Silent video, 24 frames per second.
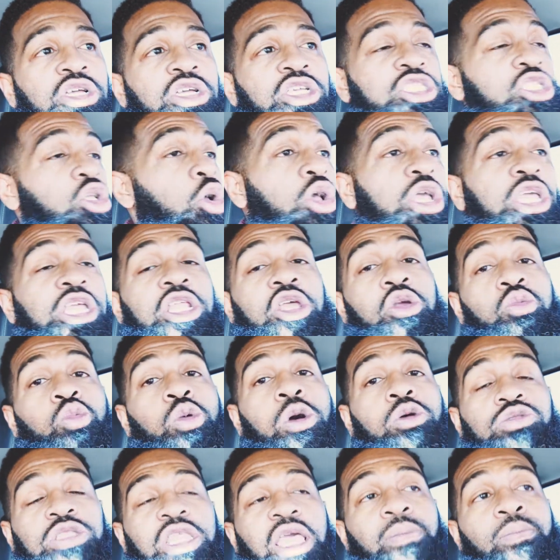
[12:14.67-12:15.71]
So he didn't
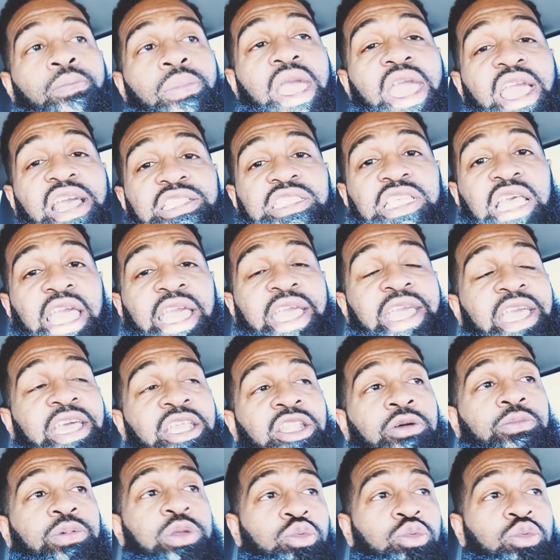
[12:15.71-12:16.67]
want that math to add up.